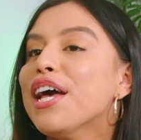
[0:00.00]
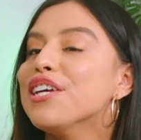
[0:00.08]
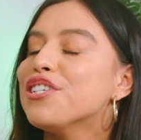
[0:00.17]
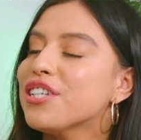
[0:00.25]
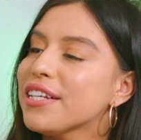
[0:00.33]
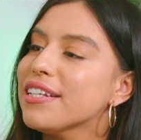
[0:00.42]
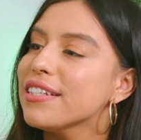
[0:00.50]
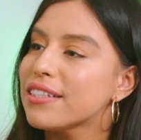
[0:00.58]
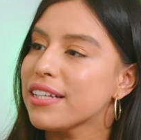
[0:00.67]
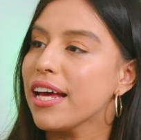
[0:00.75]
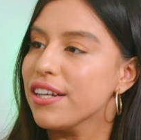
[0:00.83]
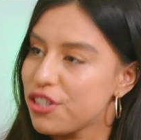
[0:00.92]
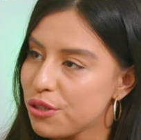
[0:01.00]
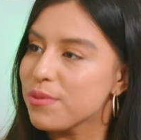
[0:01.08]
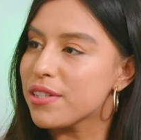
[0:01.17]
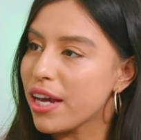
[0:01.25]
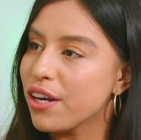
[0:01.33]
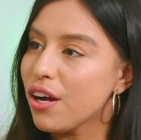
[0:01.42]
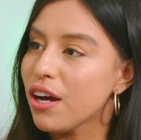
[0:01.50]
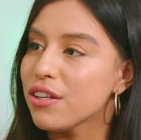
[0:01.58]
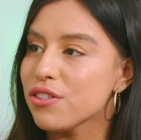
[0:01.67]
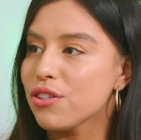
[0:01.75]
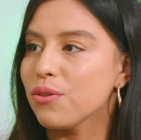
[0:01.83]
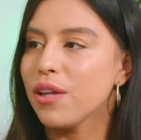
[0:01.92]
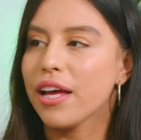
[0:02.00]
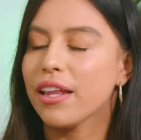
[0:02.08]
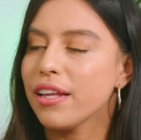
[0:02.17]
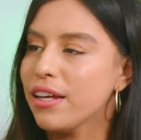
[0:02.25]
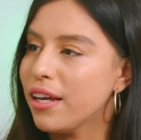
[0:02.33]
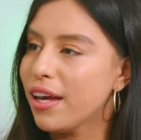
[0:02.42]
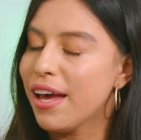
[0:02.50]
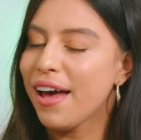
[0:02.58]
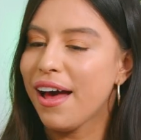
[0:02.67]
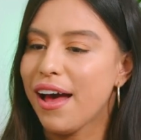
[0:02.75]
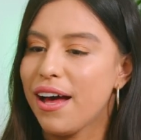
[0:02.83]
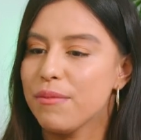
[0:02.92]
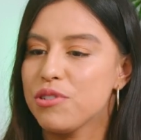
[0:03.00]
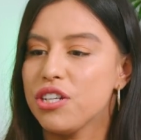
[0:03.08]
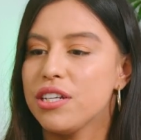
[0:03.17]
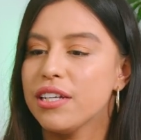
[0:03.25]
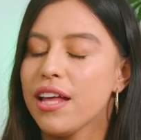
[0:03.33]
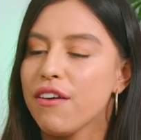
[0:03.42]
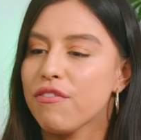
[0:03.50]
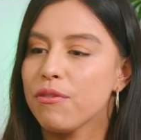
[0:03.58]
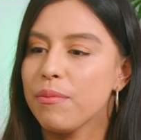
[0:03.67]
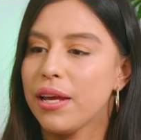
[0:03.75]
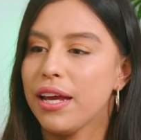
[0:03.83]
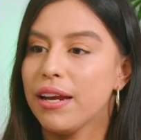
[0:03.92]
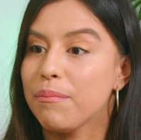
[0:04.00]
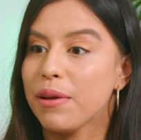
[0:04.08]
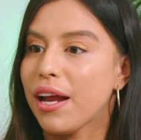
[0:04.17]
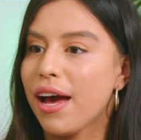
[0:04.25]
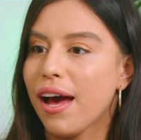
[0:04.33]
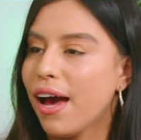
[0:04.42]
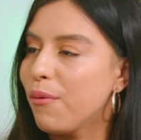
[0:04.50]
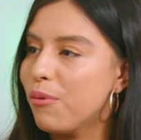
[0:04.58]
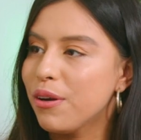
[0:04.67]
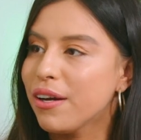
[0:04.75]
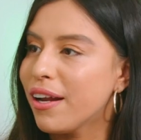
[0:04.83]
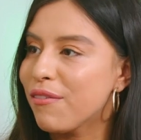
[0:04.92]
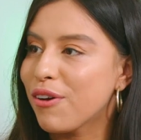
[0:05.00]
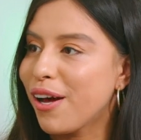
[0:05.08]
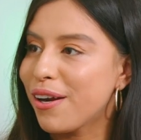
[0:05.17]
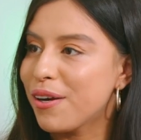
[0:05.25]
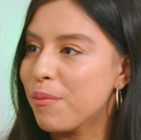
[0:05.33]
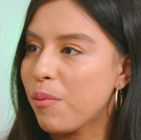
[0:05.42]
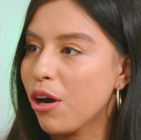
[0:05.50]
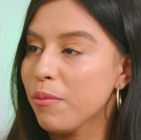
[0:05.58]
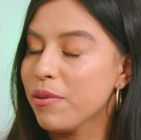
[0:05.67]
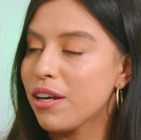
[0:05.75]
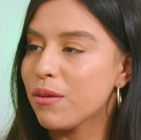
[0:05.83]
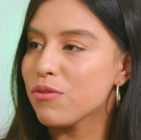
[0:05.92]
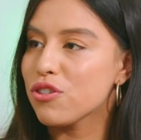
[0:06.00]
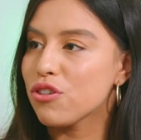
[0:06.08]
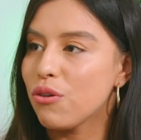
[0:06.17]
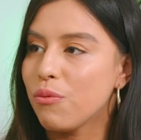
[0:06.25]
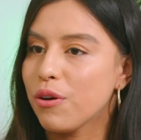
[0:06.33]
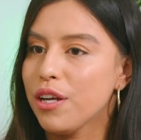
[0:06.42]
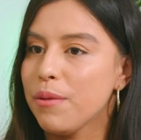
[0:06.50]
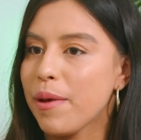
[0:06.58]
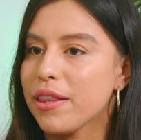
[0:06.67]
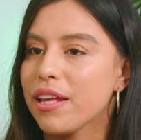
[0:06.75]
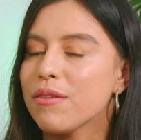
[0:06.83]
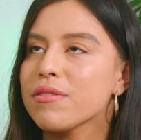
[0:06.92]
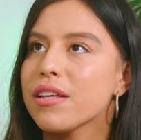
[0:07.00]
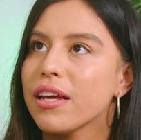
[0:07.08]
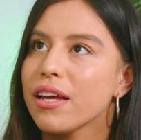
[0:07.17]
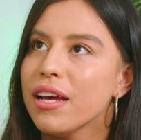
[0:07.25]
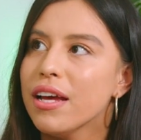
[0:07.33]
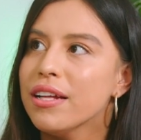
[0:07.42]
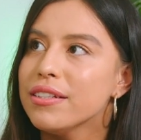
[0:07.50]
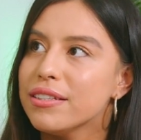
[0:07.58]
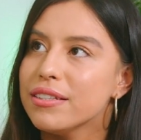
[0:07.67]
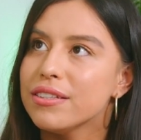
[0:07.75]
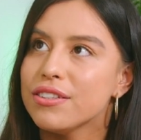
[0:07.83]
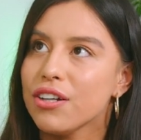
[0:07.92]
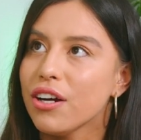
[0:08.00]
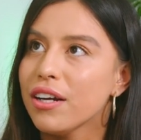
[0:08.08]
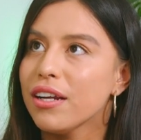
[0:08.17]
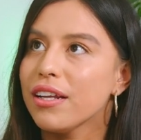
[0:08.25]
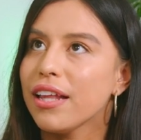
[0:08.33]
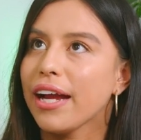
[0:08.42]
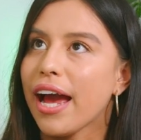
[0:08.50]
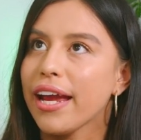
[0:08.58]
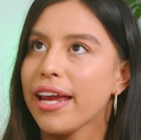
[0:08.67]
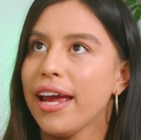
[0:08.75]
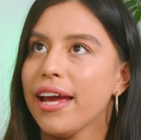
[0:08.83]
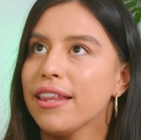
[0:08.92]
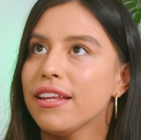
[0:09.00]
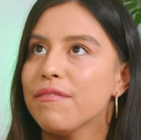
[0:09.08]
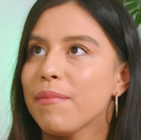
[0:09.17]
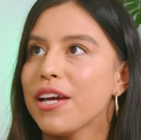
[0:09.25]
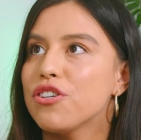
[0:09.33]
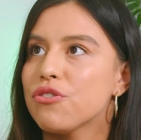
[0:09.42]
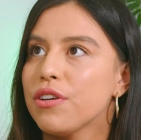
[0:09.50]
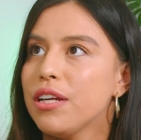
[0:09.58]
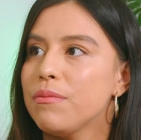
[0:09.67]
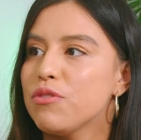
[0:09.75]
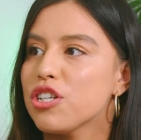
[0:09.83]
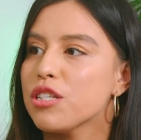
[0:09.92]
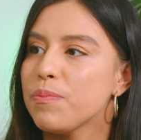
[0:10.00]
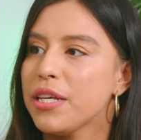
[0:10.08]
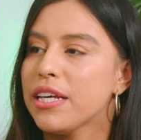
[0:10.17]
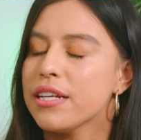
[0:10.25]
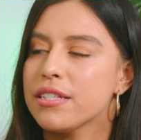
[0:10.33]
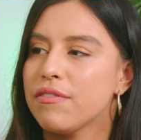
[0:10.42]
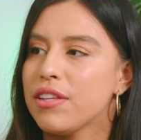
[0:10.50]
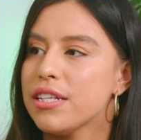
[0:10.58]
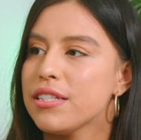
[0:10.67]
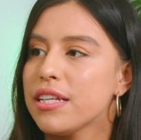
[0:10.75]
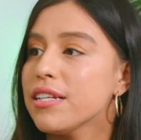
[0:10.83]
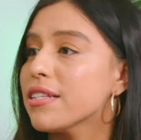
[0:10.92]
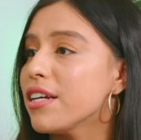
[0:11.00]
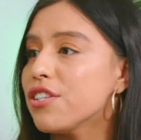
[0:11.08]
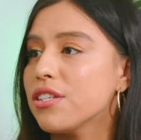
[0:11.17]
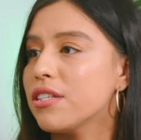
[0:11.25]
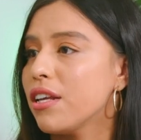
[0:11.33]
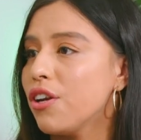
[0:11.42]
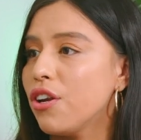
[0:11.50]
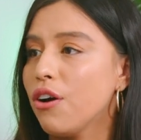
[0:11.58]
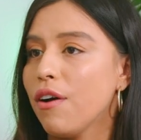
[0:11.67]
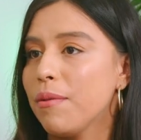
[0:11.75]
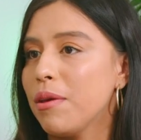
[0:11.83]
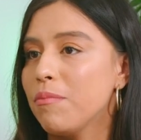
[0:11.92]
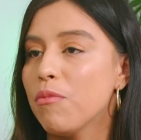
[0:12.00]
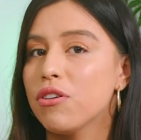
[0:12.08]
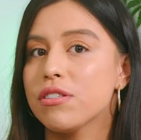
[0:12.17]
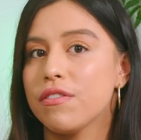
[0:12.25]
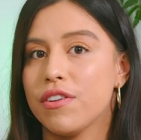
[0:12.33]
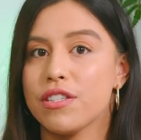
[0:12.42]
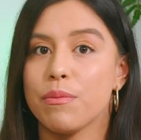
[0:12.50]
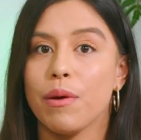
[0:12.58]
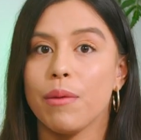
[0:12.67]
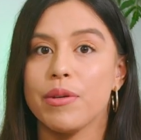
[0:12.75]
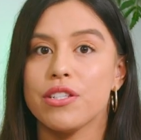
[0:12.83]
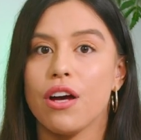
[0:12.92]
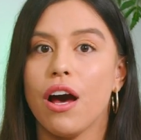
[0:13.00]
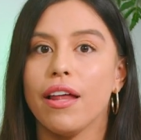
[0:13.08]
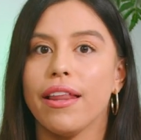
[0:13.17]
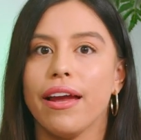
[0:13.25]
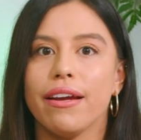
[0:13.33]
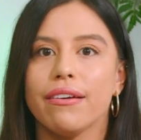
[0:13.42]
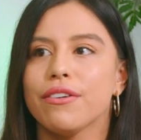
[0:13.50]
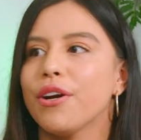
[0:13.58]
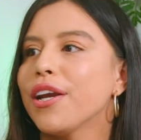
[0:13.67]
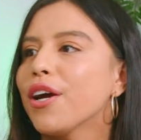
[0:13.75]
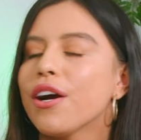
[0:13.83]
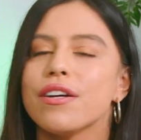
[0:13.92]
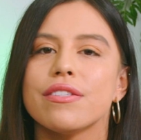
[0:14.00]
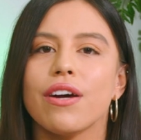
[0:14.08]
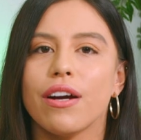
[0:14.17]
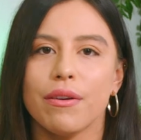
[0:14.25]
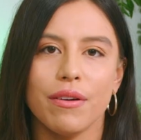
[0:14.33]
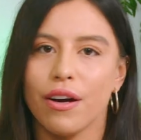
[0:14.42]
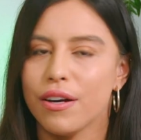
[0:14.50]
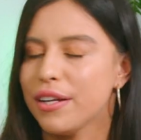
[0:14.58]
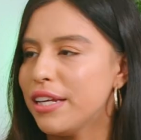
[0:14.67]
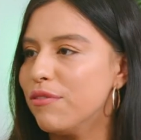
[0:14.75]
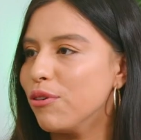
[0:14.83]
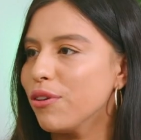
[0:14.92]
She said she would sign on. So luckily she did that for me. And but I wouldn't have got an apartment. I was so worried about that. I was like, darn it, like I can't live my dream just because of these things I just didn't know. I mean, most of us are probably taught like credit cards are evil.